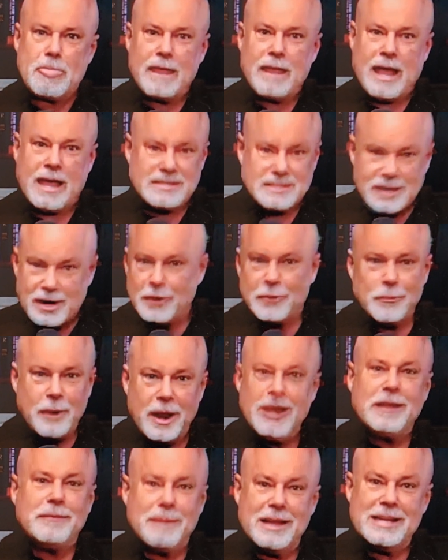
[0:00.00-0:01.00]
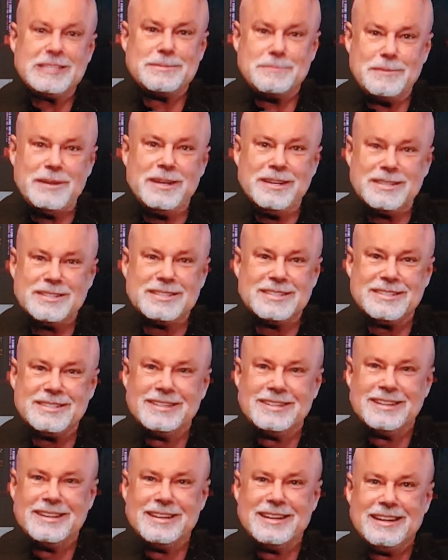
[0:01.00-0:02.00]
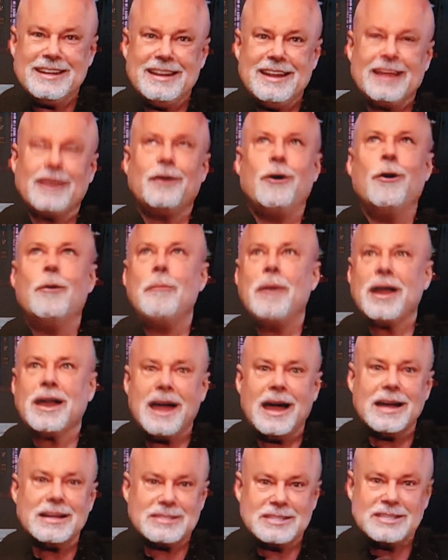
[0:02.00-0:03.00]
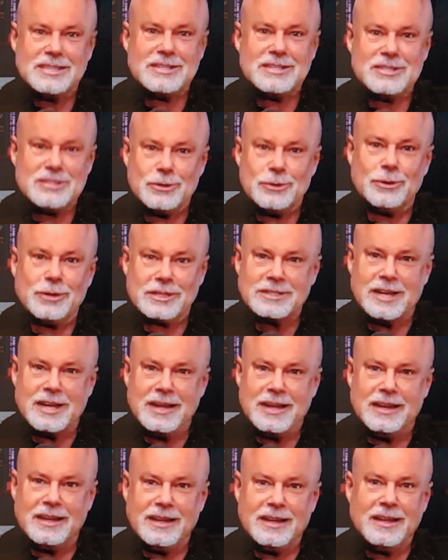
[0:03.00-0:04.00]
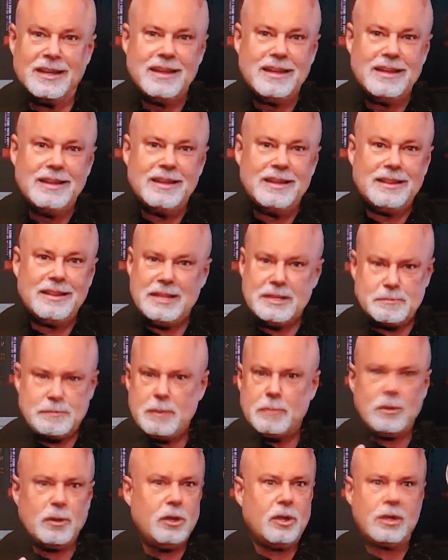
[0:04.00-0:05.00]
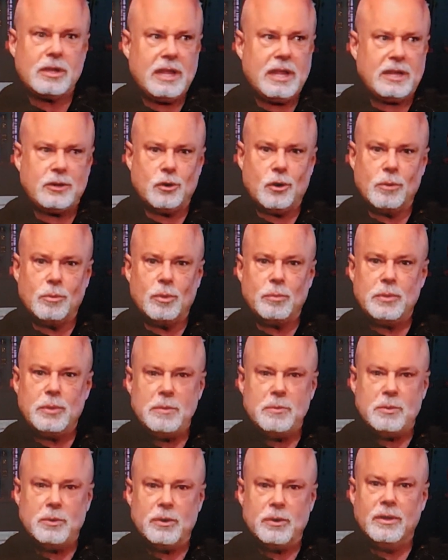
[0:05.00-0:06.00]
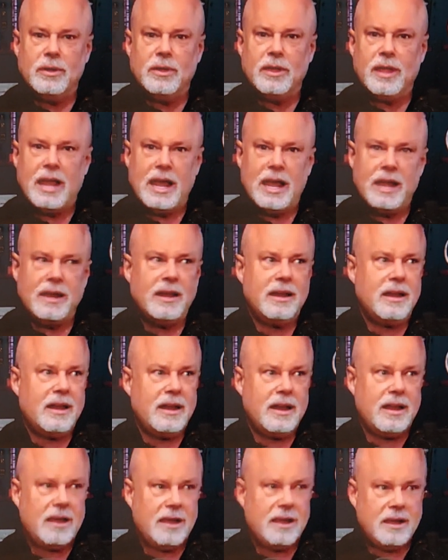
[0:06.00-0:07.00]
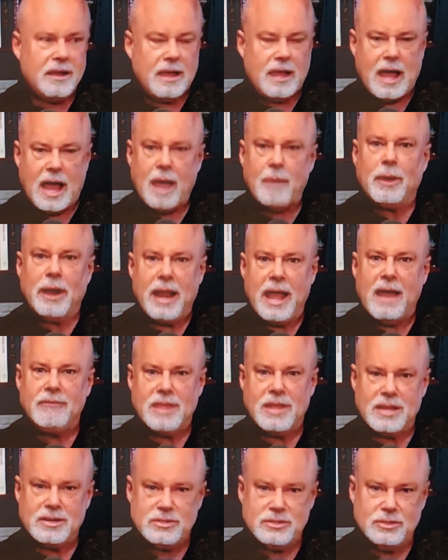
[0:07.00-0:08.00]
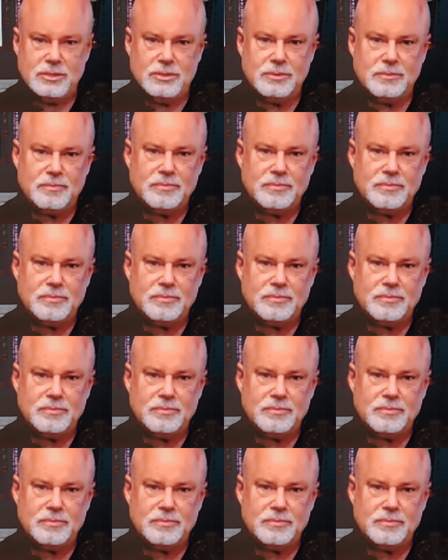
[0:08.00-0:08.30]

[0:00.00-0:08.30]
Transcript: I started writing my speech. Like, oh my gosh, this is so exciting. These people look like normal people, and I want to have that too.